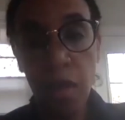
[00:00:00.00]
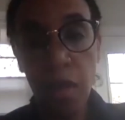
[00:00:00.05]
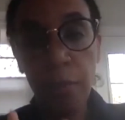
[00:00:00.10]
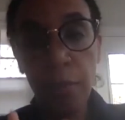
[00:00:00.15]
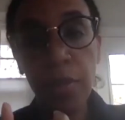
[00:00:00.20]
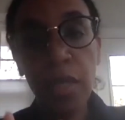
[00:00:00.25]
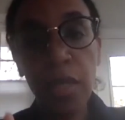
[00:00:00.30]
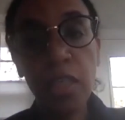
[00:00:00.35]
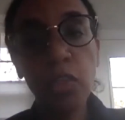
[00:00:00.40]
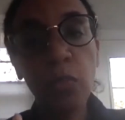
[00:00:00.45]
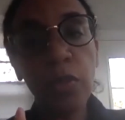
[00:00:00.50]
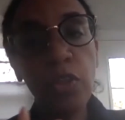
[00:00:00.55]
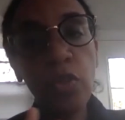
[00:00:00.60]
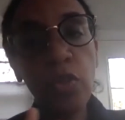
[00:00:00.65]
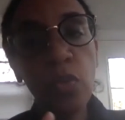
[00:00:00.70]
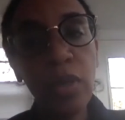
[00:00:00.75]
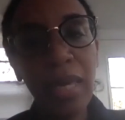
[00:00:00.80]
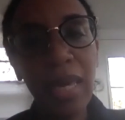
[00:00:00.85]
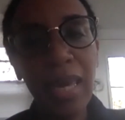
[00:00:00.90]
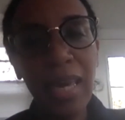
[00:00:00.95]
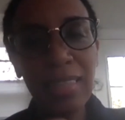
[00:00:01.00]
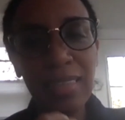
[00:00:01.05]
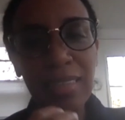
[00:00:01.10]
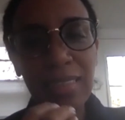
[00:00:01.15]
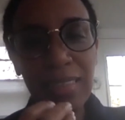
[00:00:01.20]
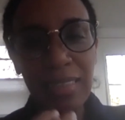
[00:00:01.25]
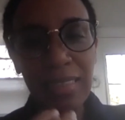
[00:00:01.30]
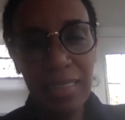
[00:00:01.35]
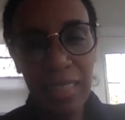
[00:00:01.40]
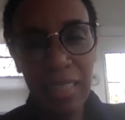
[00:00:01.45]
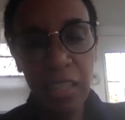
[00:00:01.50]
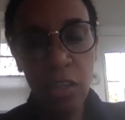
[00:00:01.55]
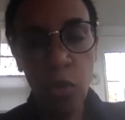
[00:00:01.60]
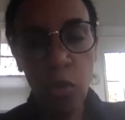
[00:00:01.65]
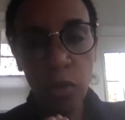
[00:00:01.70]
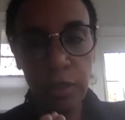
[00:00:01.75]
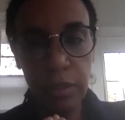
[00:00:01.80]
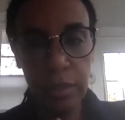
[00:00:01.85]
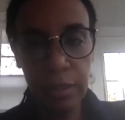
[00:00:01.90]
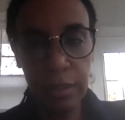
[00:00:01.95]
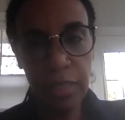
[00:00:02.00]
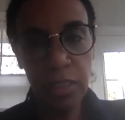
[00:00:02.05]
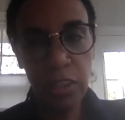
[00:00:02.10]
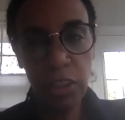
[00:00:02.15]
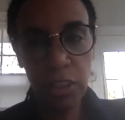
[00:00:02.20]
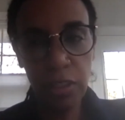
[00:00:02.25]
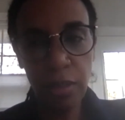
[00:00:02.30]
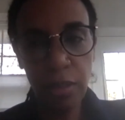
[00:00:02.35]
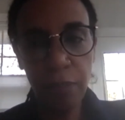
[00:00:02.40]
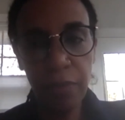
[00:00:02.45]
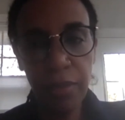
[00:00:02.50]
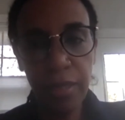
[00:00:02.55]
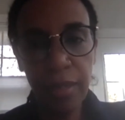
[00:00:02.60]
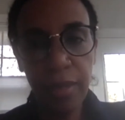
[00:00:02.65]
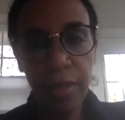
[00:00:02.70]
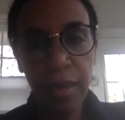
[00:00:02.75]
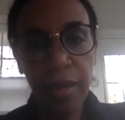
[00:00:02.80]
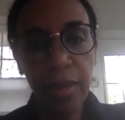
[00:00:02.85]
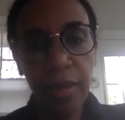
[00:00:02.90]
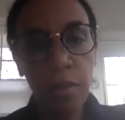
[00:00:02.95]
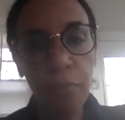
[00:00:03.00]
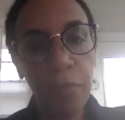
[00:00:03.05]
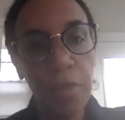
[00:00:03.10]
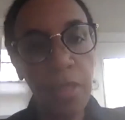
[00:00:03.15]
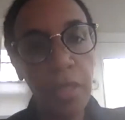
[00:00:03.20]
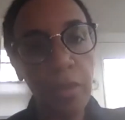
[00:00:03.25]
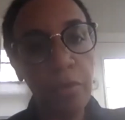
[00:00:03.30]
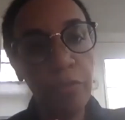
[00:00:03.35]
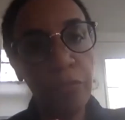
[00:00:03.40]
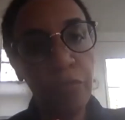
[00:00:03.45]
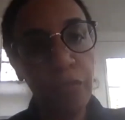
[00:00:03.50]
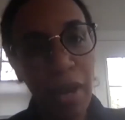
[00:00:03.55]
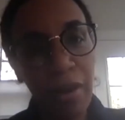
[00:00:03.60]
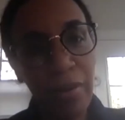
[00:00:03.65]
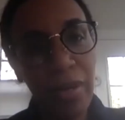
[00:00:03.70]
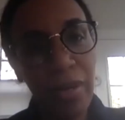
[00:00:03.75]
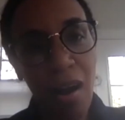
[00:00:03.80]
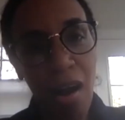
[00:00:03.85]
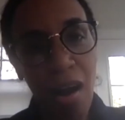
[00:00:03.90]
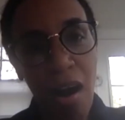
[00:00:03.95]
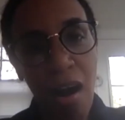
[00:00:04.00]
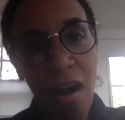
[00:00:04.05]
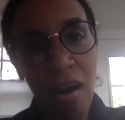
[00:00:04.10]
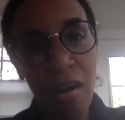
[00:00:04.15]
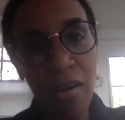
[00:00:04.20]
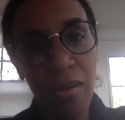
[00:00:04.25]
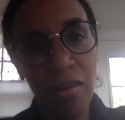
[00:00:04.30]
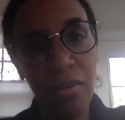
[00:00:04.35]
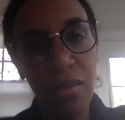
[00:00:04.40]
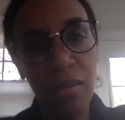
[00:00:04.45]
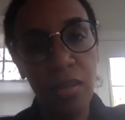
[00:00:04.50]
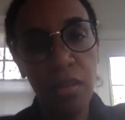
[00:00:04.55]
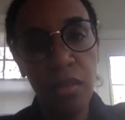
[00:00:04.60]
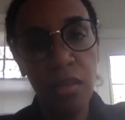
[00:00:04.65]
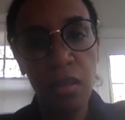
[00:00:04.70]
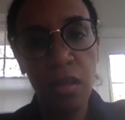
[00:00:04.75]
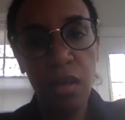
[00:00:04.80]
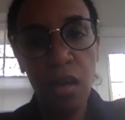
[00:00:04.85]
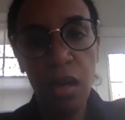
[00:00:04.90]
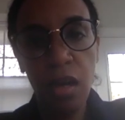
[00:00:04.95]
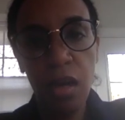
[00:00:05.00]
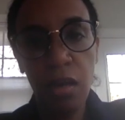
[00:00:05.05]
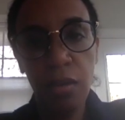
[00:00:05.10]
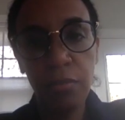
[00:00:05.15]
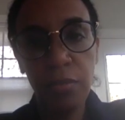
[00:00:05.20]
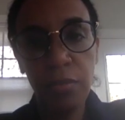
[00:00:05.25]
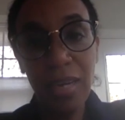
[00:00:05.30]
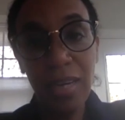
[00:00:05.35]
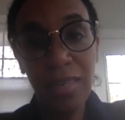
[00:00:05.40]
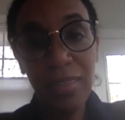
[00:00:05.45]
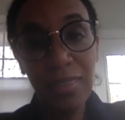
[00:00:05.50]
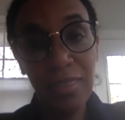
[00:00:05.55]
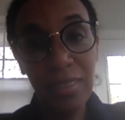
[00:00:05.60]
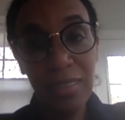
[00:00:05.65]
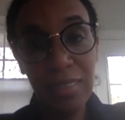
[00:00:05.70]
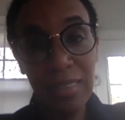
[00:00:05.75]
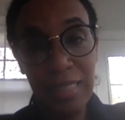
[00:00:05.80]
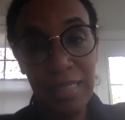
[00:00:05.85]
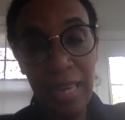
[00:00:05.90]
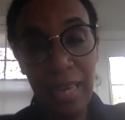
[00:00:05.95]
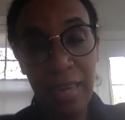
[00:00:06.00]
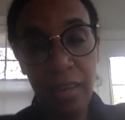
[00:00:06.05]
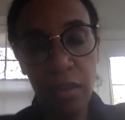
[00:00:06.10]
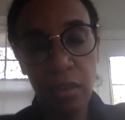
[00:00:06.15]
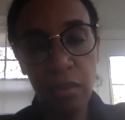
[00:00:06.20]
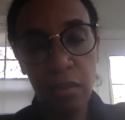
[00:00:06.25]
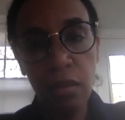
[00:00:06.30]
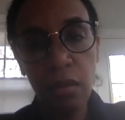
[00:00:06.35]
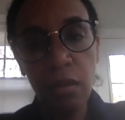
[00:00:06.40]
Because when you can't see or touch something, it can be very hard to understand,